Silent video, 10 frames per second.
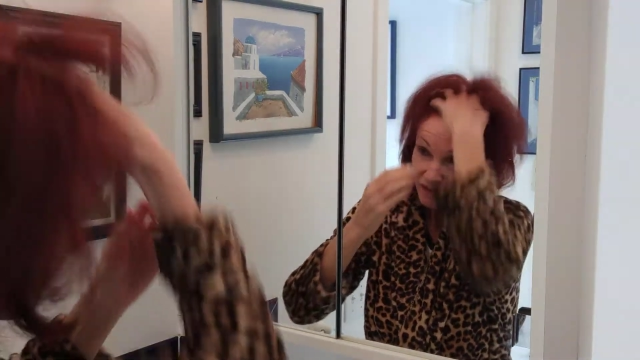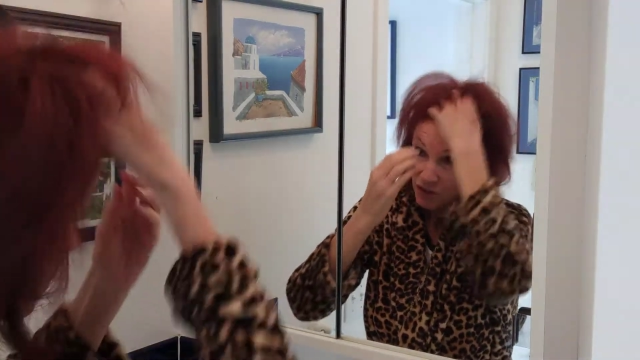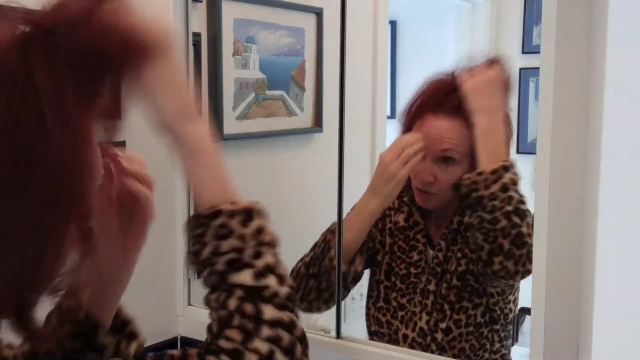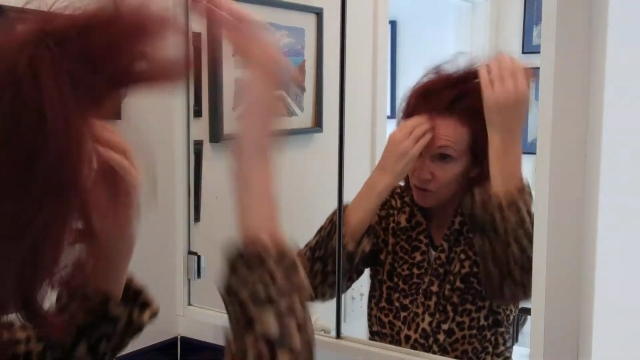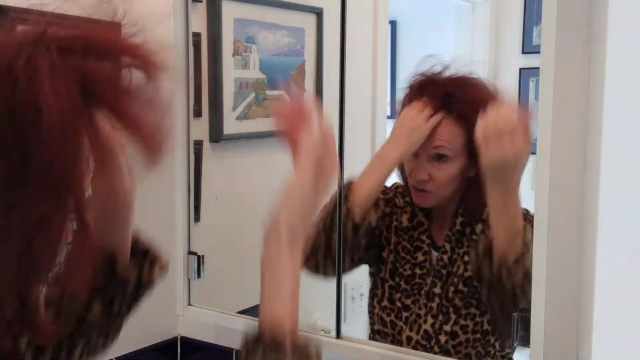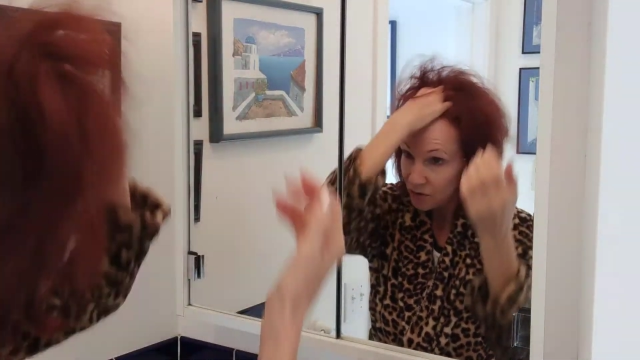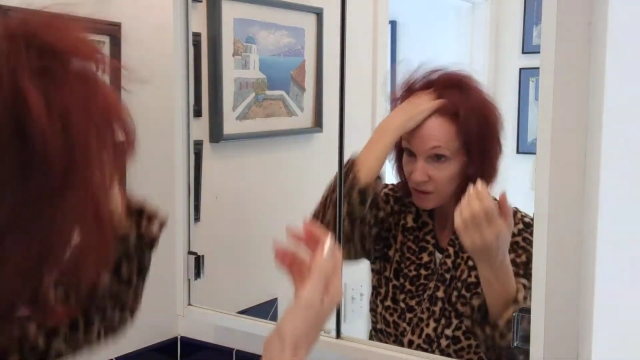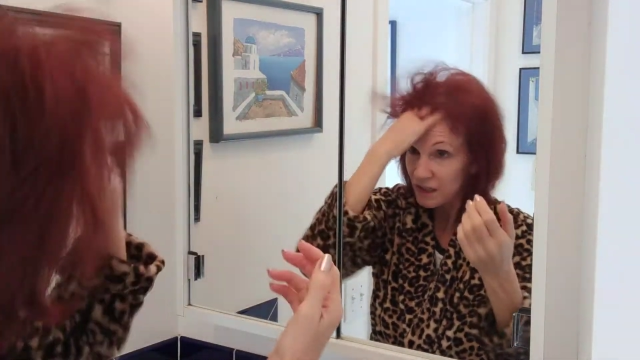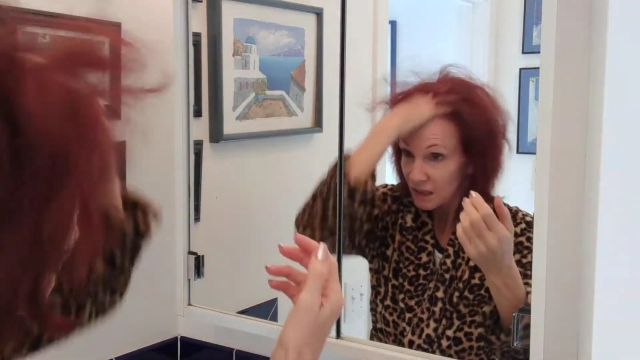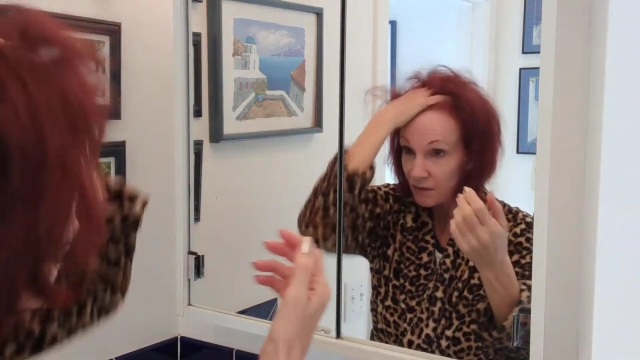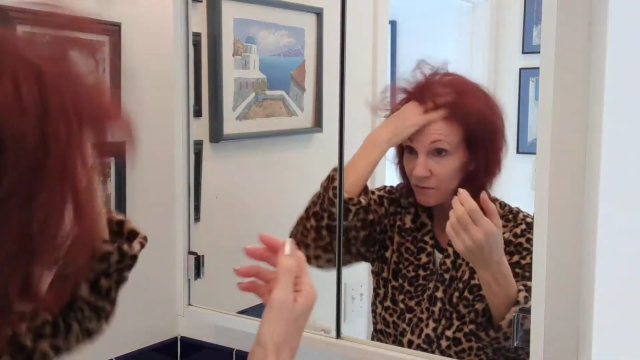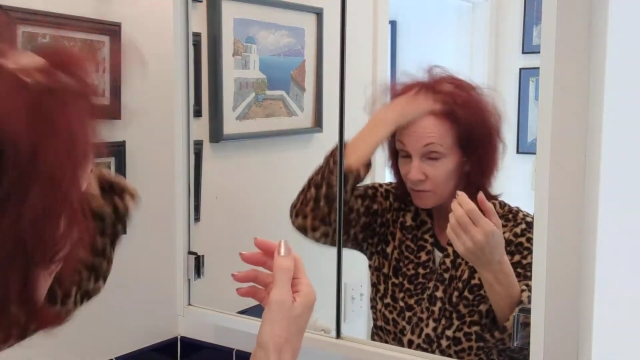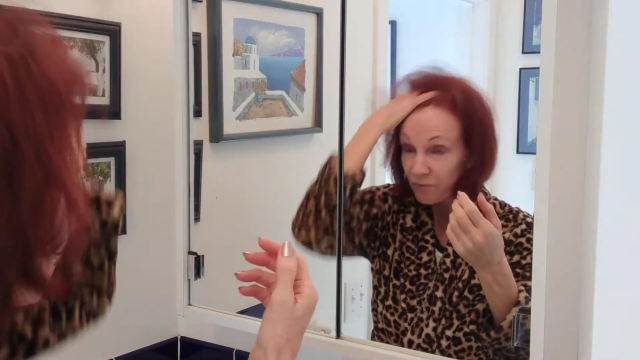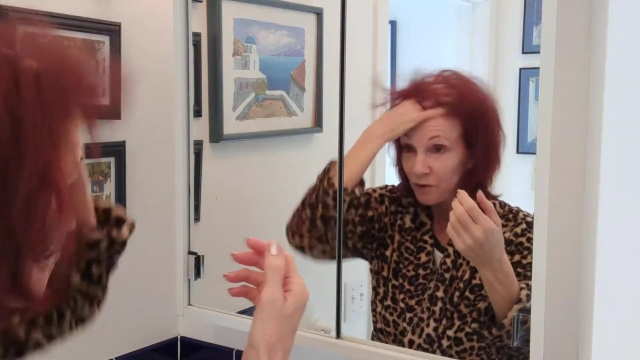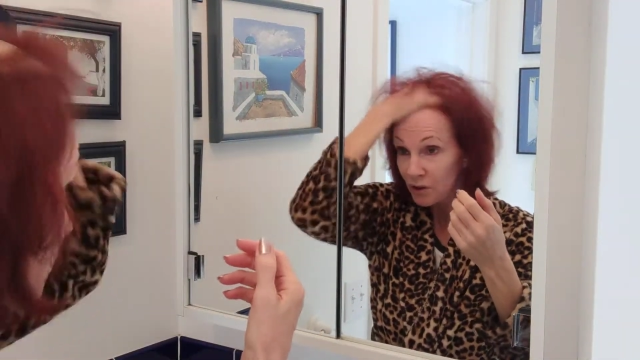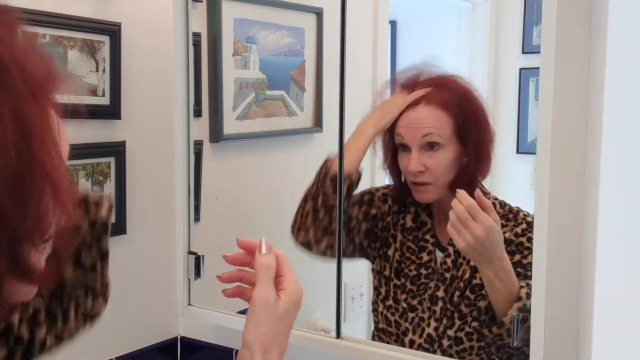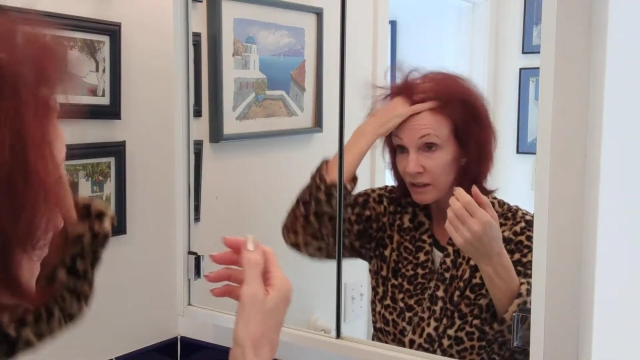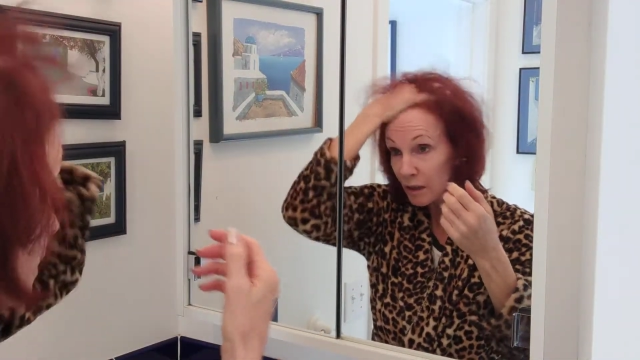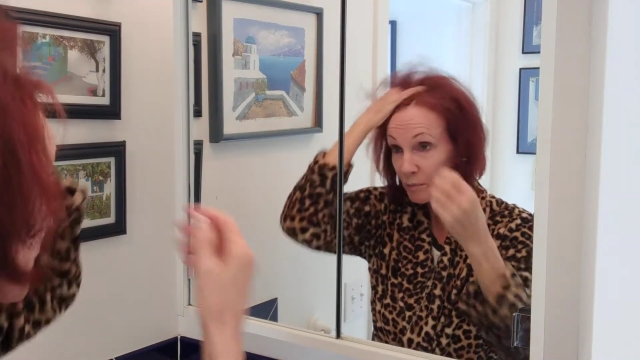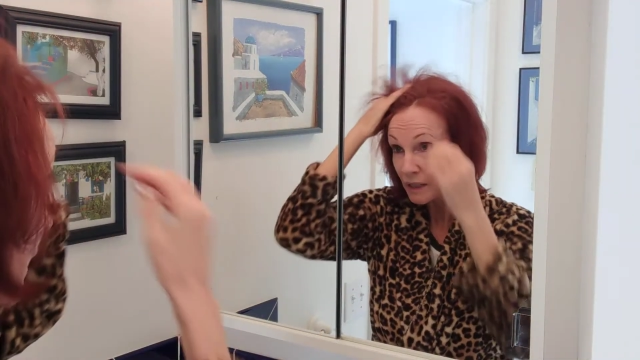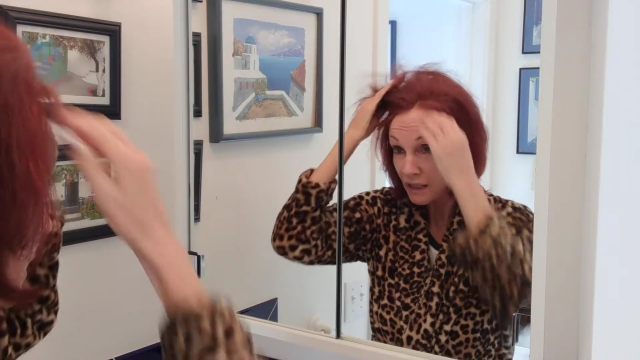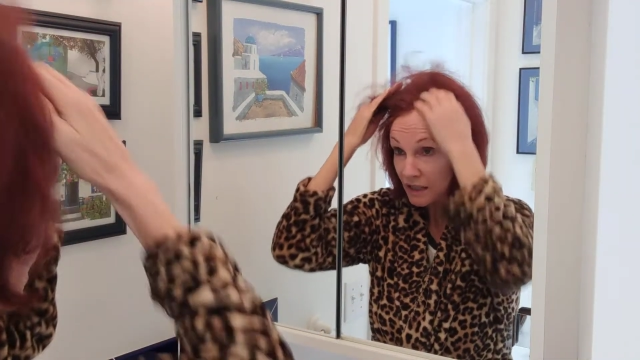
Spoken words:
So you do this for a little bit of